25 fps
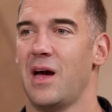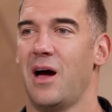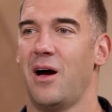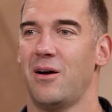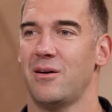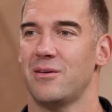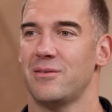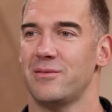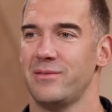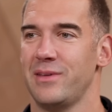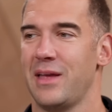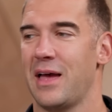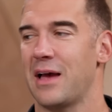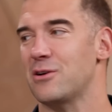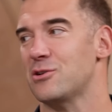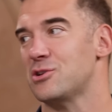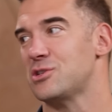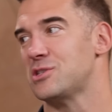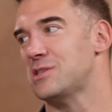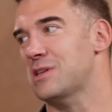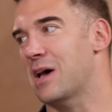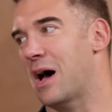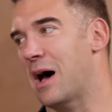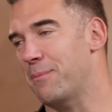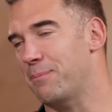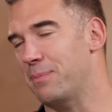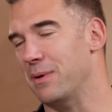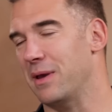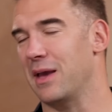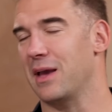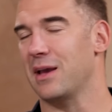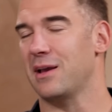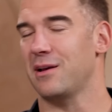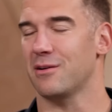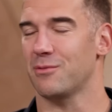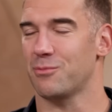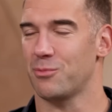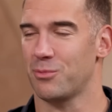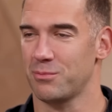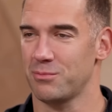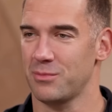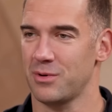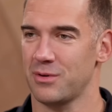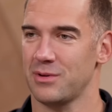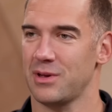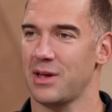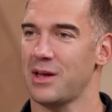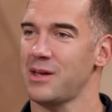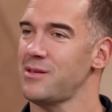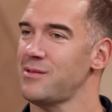brisk walks. Yeah, they are stopping. You're
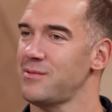yeah,